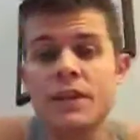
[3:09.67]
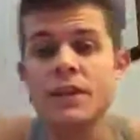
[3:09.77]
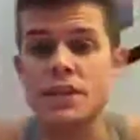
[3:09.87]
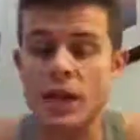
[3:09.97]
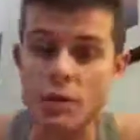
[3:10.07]

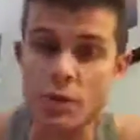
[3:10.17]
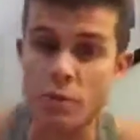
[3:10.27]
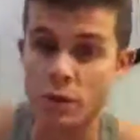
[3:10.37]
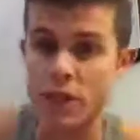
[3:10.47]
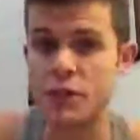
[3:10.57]
You start with the
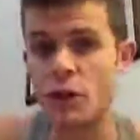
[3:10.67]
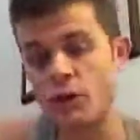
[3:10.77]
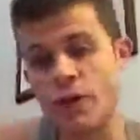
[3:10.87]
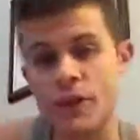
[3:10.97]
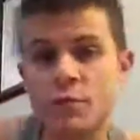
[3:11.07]
pre-shock
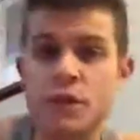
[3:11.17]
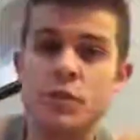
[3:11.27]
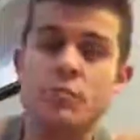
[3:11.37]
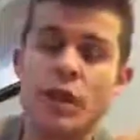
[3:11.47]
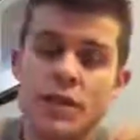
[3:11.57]
phase, which
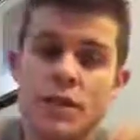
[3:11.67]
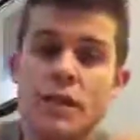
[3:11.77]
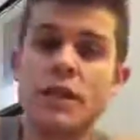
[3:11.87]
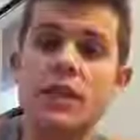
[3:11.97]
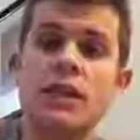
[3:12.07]
is
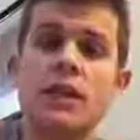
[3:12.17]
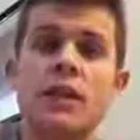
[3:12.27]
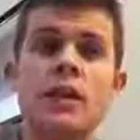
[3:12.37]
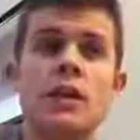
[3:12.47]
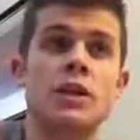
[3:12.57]
basically
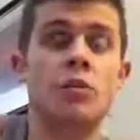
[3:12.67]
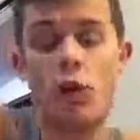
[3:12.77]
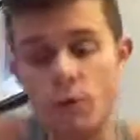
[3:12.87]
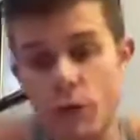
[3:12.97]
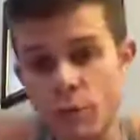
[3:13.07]
your
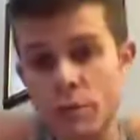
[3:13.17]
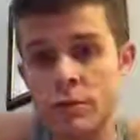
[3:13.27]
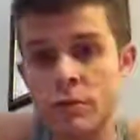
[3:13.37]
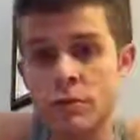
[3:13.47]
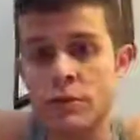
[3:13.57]
warm-up
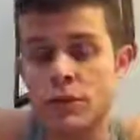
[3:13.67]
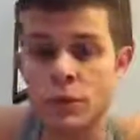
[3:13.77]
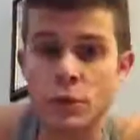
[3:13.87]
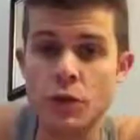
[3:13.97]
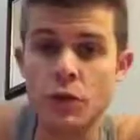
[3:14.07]

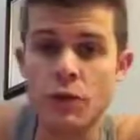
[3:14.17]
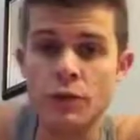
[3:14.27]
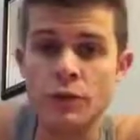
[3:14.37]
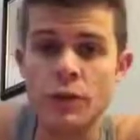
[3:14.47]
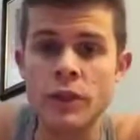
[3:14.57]
to it
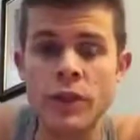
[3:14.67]
all,